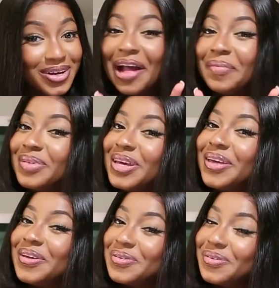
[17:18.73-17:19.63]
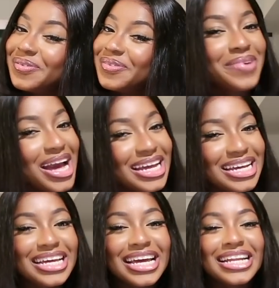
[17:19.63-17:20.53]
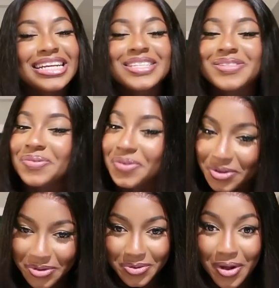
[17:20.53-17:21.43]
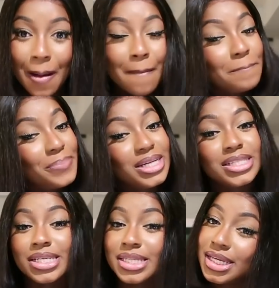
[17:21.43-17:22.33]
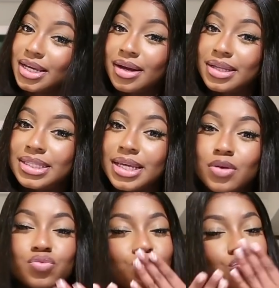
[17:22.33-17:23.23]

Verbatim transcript: I mean you back again. It's a new BGT content.